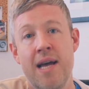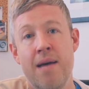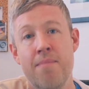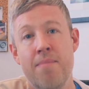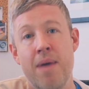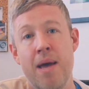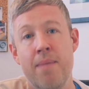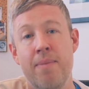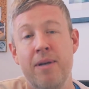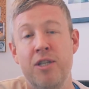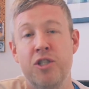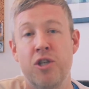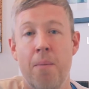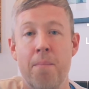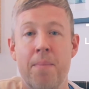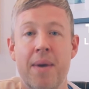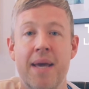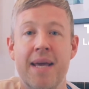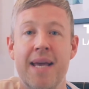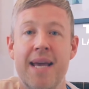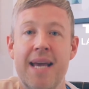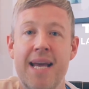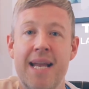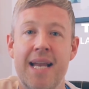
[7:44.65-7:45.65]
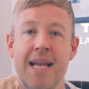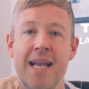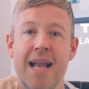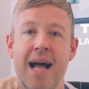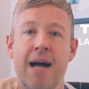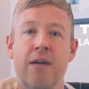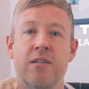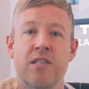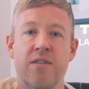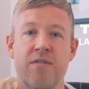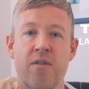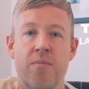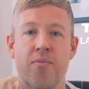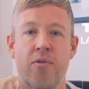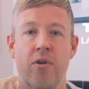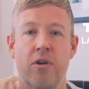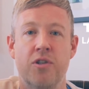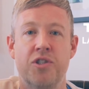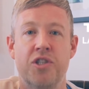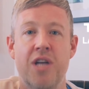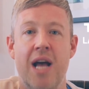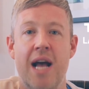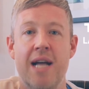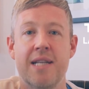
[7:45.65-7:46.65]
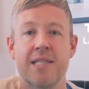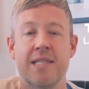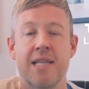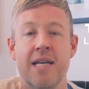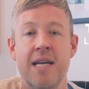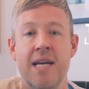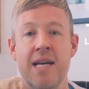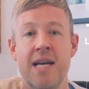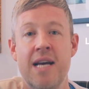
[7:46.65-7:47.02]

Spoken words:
maybe jumping in and out of a project,